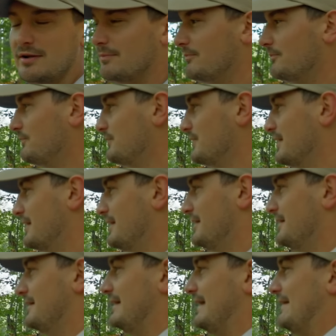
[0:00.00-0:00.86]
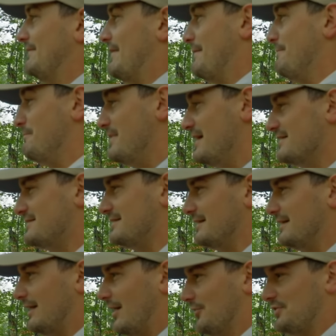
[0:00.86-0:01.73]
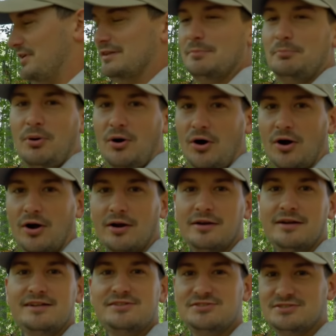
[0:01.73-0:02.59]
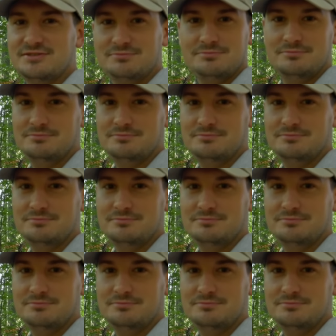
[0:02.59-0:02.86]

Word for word: A if I miss it, I'll take the par and just